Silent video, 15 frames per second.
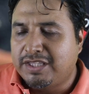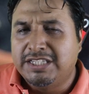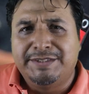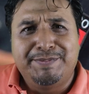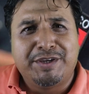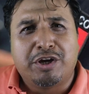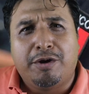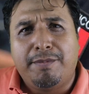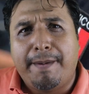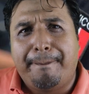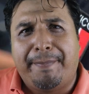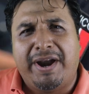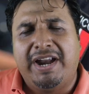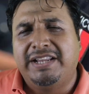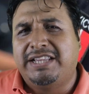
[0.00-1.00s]
it's become a
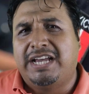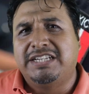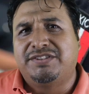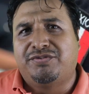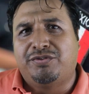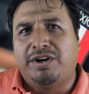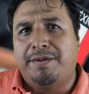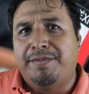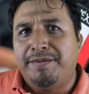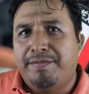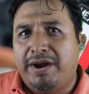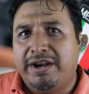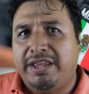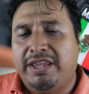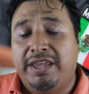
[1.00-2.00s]
paradise for
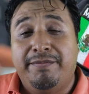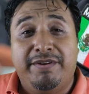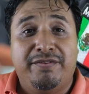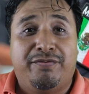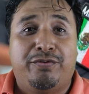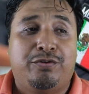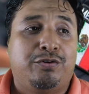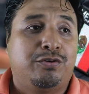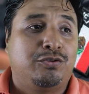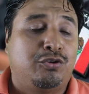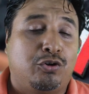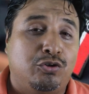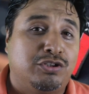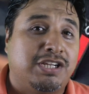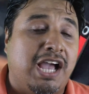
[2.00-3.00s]
everybody, even for
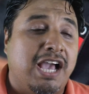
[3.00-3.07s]
those